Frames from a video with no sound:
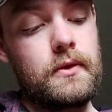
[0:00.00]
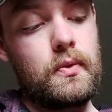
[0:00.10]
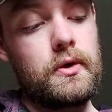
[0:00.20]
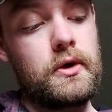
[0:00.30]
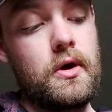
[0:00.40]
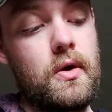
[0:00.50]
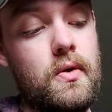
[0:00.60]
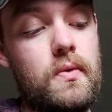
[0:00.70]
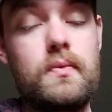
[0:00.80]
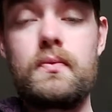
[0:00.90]
we're going to
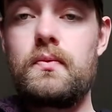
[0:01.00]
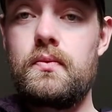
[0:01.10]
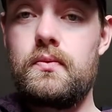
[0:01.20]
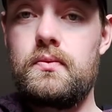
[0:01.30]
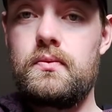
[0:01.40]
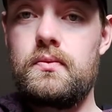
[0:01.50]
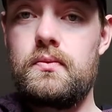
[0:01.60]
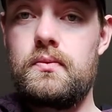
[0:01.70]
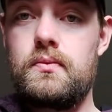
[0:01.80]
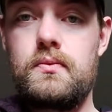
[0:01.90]
go
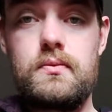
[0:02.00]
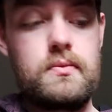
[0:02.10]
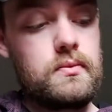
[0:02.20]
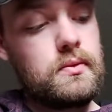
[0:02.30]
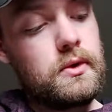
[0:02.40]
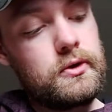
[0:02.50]
to